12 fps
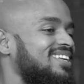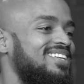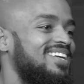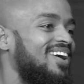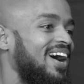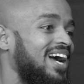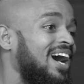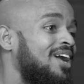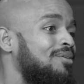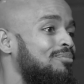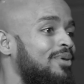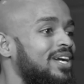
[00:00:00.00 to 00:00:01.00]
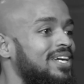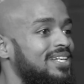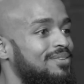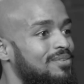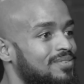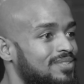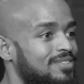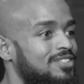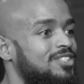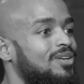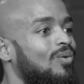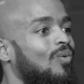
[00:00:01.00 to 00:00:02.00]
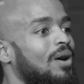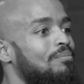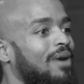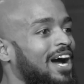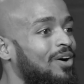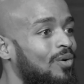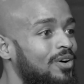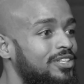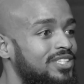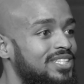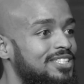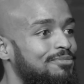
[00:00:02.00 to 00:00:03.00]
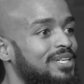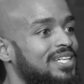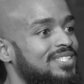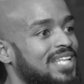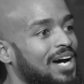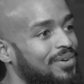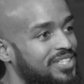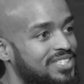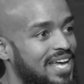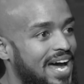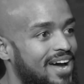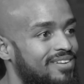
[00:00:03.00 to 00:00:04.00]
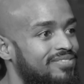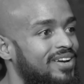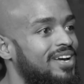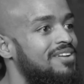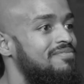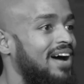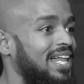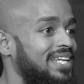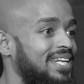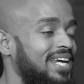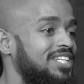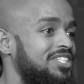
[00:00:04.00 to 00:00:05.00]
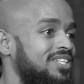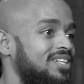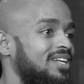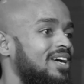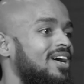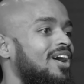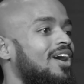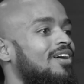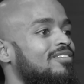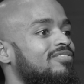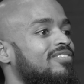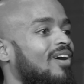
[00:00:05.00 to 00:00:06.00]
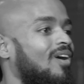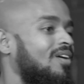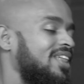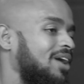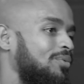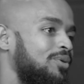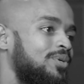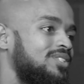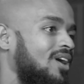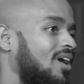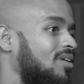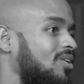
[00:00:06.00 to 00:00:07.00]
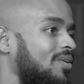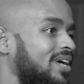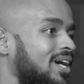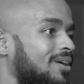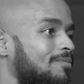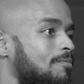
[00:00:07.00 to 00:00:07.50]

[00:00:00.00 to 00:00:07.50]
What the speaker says: no, I got to bring it to what my origin is, because now I just have validation of all that we were taught growing up.